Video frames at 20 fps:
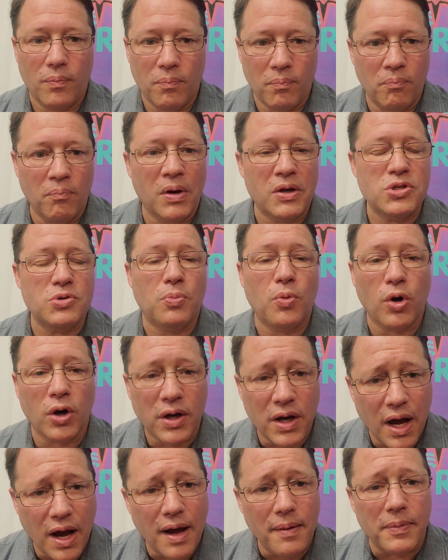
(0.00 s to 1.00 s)
much more
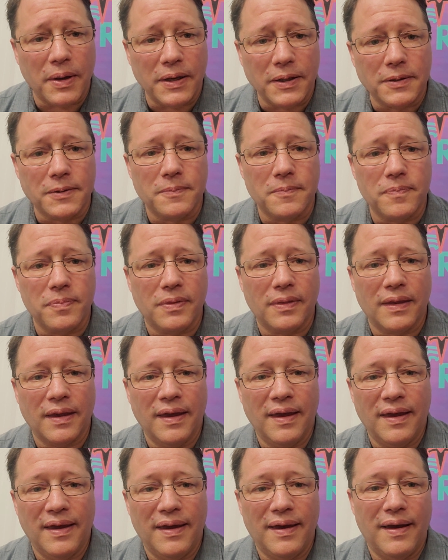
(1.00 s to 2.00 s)
common,
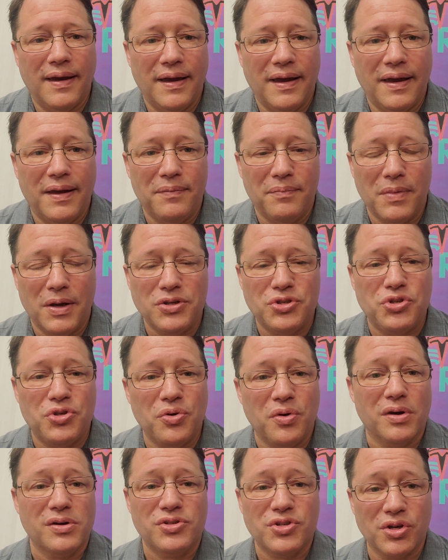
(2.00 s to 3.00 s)
and much to
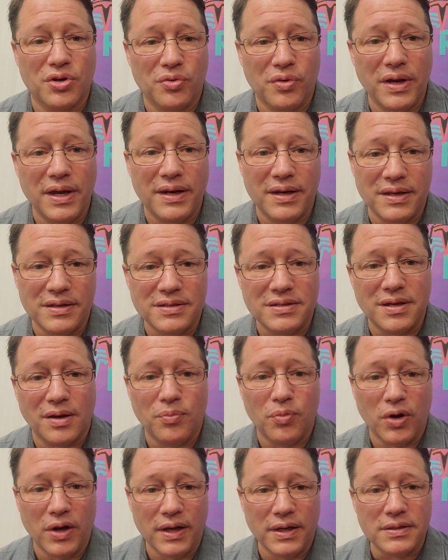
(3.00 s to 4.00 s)
our chagrin in some
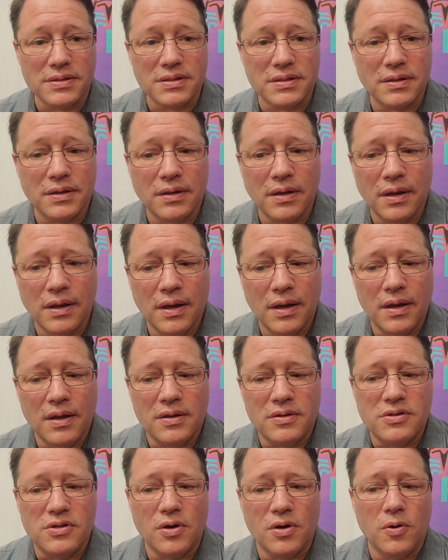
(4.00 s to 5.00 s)
ways.
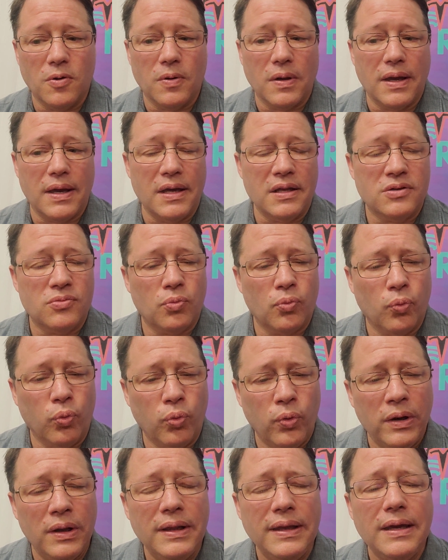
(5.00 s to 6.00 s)
So it's
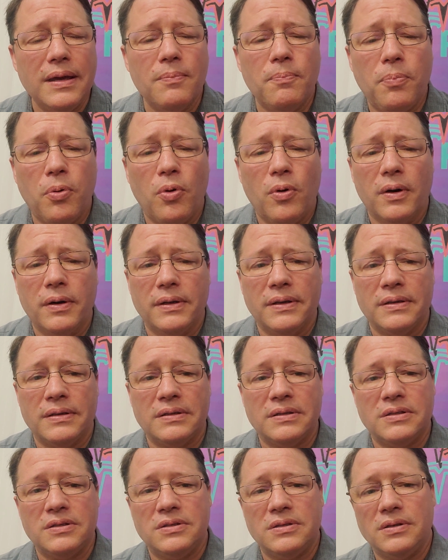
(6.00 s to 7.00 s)
really important
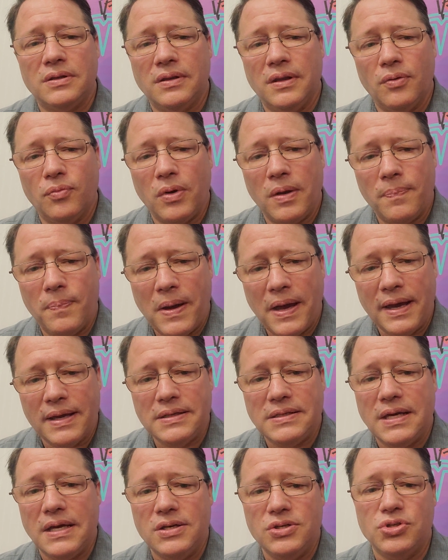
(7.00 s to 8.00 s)
that we pay
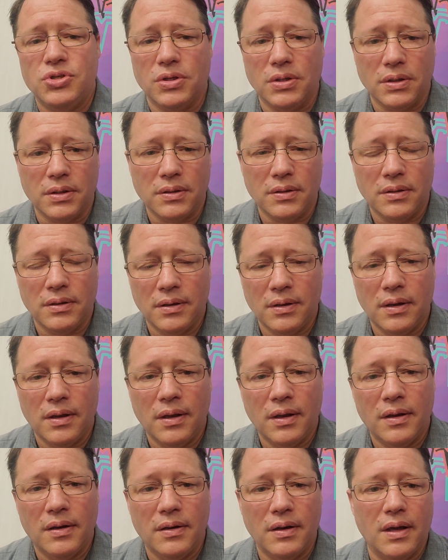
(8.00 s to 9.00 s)
attention,
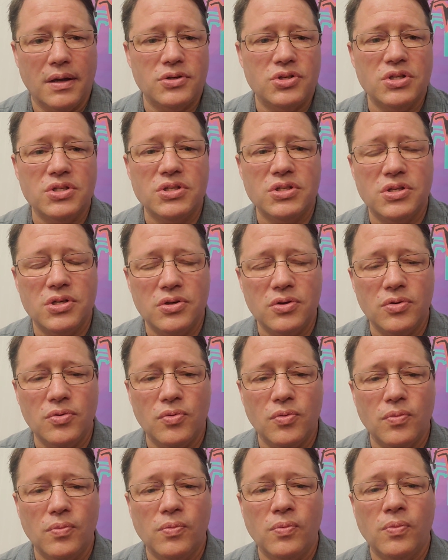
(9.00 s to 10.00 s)
not just
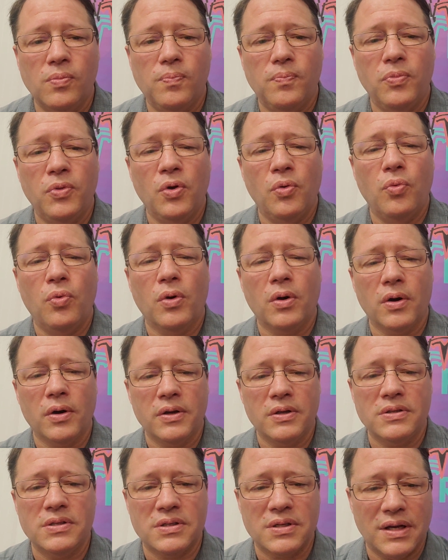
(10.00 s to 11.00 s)
to the
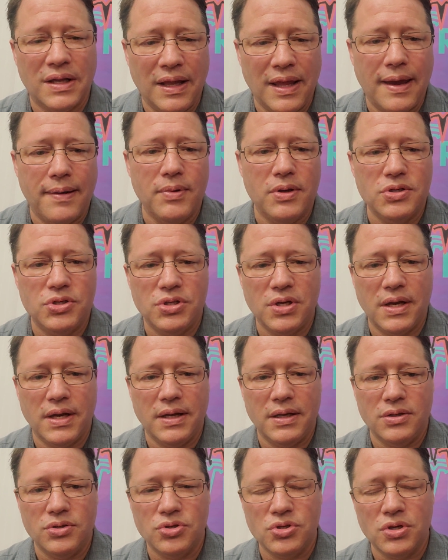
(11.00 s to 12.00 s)
words climate
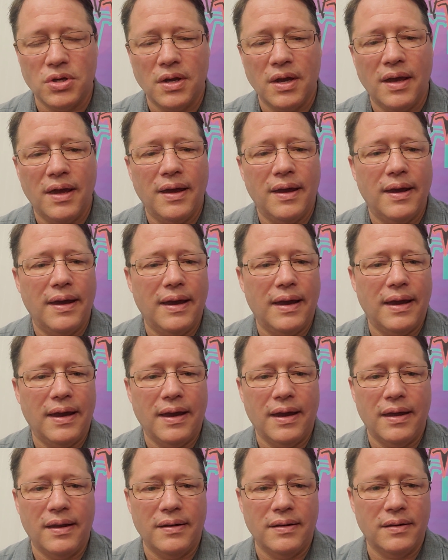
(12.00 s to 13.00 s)
change
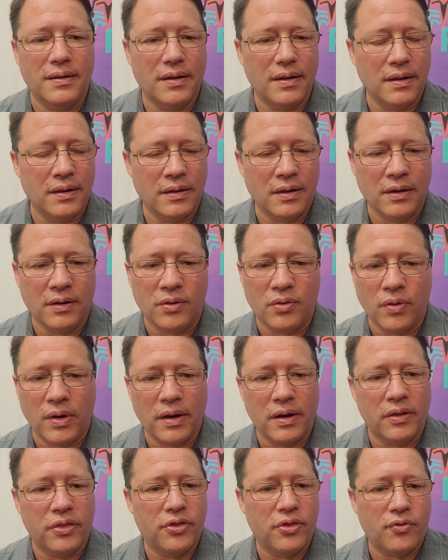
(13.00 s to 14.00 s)
and the
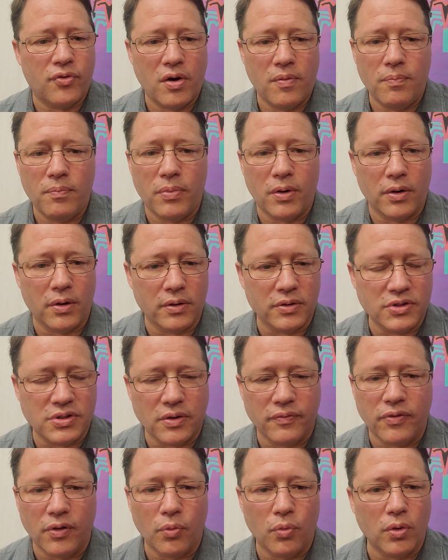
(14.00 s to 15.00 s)
Greta Thunbergs
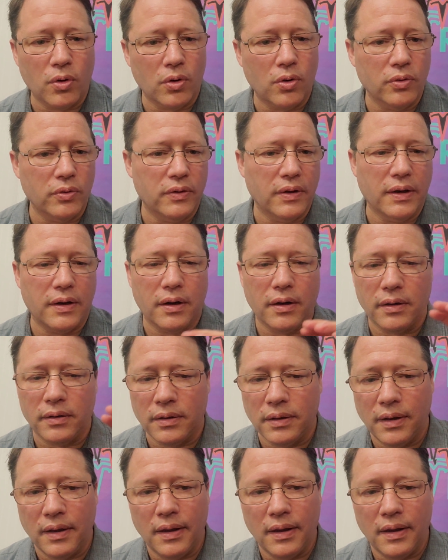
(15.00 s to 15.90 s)
of the world that are